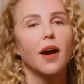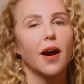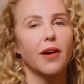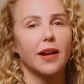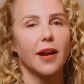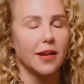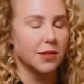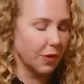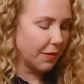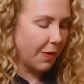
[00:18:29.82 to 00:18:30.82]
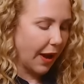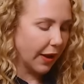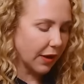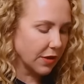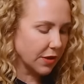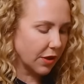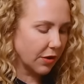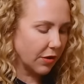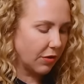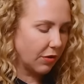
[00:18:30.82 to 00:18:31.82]
All right, guys, we are back.
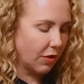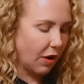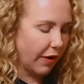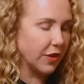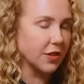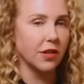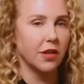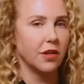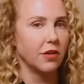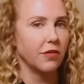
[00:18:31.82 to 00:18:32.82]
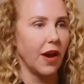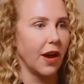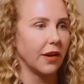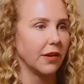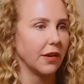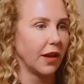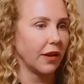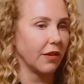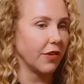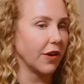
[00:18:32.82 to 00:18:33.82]
So obviously, you've had
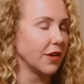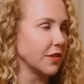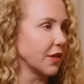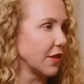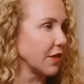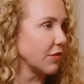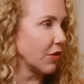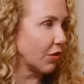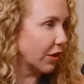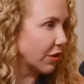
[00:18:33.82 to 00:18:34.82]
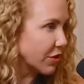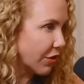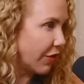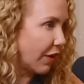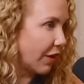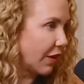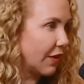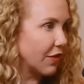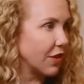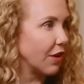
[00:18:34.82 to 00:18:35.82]
like a very successful career so far,
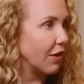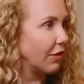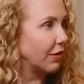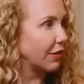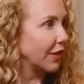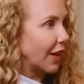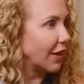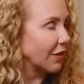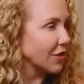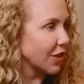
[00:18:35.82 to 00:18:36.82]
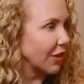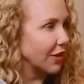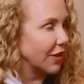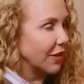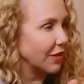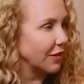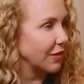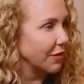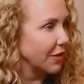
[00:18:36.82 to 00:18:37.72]
even though like you're still in the